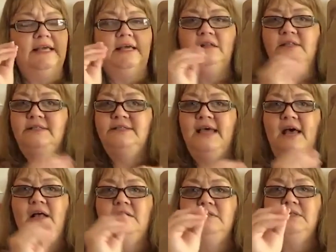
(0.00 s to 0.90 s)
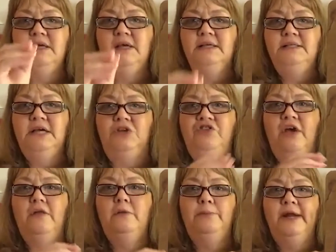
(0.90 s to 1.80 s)
that the cells touch
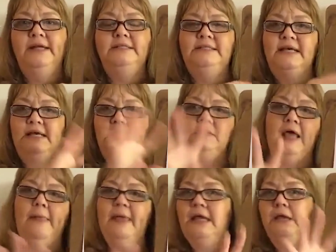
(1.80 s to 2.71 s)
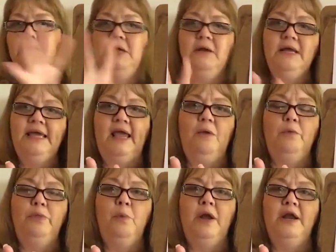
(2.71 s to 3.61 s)
other brain cells and they communicate
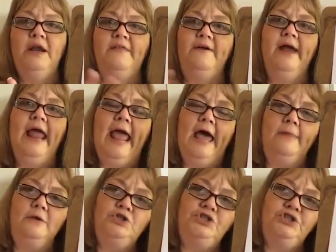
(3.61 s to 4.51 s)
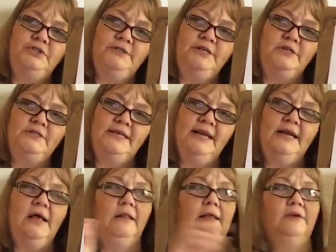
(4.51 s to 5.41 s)
with one another, and they're
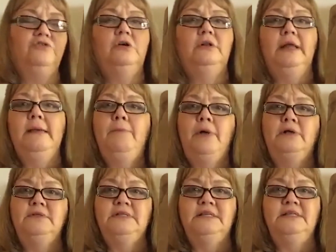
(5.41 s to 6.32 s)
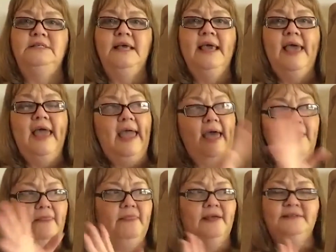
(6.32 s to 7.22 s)
sending electrical impulses,
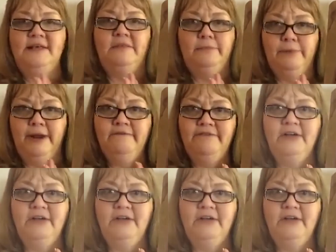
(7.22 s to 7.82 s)
and that's how the brain